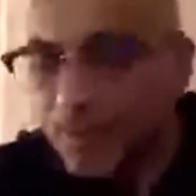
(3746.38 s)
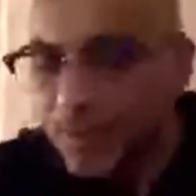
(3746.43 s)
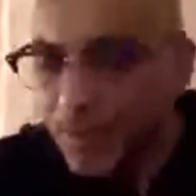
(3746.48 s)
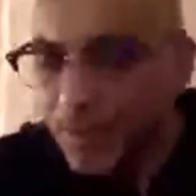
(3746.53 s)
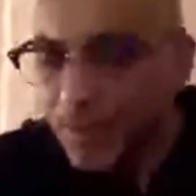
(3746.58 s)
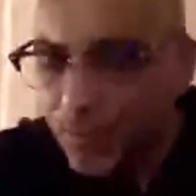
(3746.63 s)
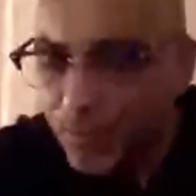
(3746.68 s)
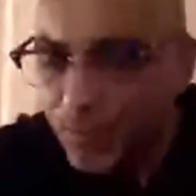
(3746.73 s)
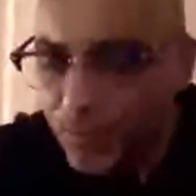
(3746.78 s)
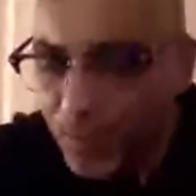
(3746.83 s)

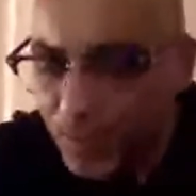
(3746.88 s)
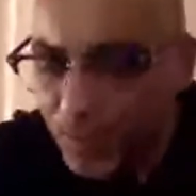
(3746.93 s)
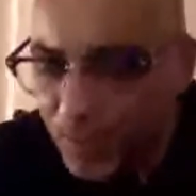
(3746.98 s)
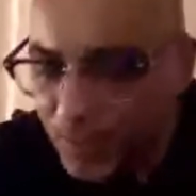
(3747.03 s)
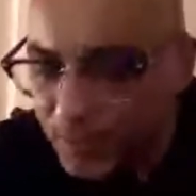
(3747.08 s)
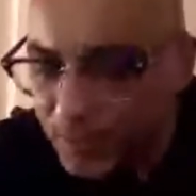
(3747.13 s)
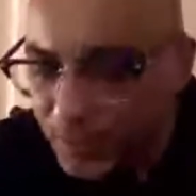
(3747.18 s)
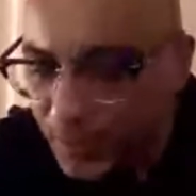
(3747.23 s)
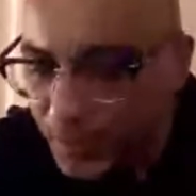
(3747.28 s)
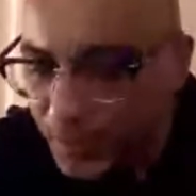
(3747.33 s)
No
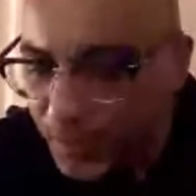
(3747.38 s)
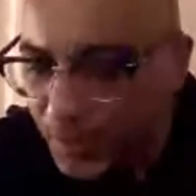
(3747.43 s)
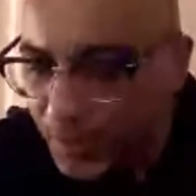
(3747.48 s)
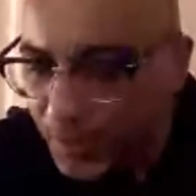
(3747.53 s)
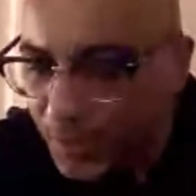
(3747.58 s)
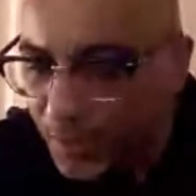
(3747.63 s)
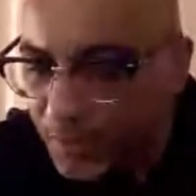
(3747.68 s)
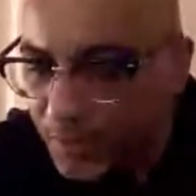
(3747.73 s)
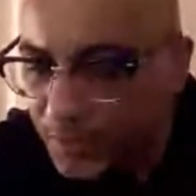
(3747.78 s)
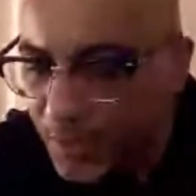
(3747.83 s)
1s, huh?
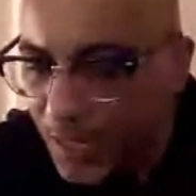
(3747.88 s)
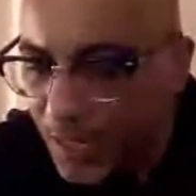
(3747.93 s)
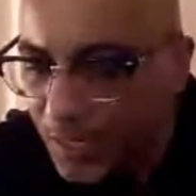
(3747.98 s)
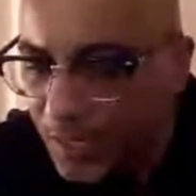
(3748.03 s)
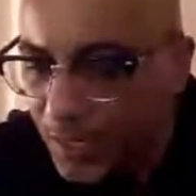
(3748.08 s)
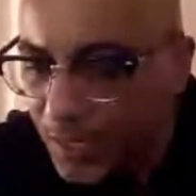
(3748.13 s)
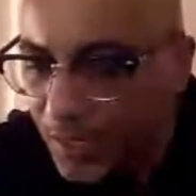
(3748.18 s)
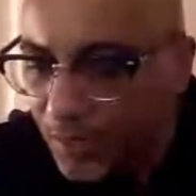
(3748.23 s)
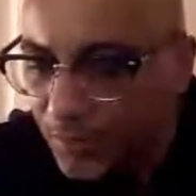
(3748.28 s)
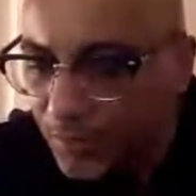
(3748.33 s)
Guess I'll
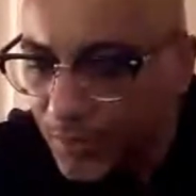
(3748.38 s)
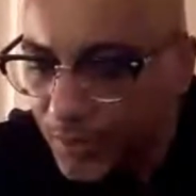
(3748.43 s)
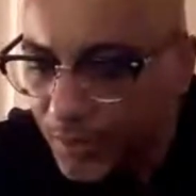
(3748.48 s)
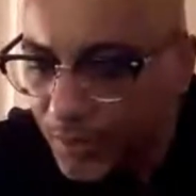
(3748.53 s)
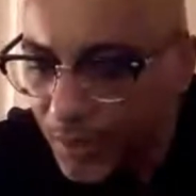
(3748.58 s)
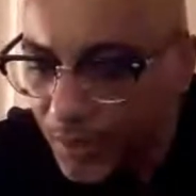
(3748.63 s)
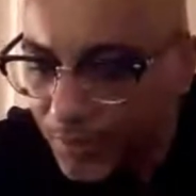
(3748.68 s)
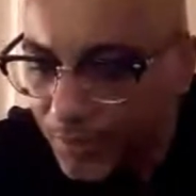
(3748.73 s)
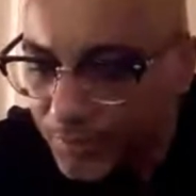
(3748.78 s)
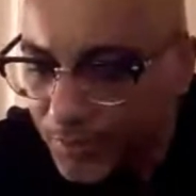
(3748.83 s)
go and get
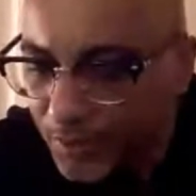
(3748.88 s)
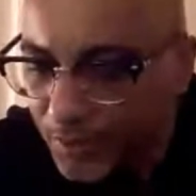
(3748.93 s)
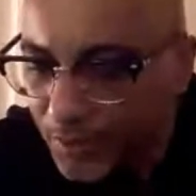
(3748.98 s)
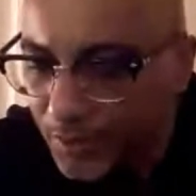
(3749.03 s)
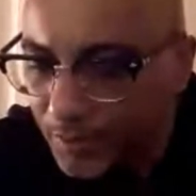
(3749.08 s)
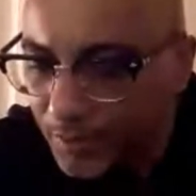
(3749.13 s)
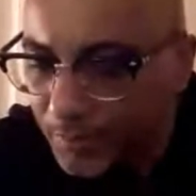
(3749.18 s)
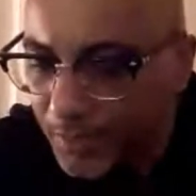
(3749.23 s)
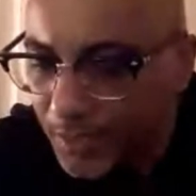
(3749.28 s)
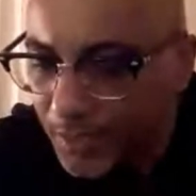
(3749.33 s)
off there,
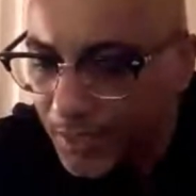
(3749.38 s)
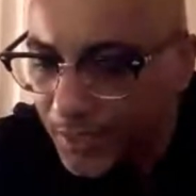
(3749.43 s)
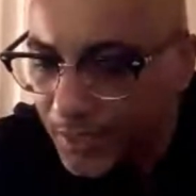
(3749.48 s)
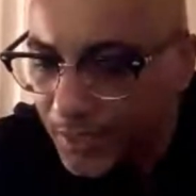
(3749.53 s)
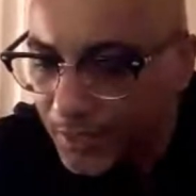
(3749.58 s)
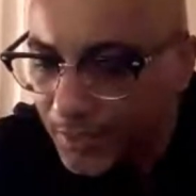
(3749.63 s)
man.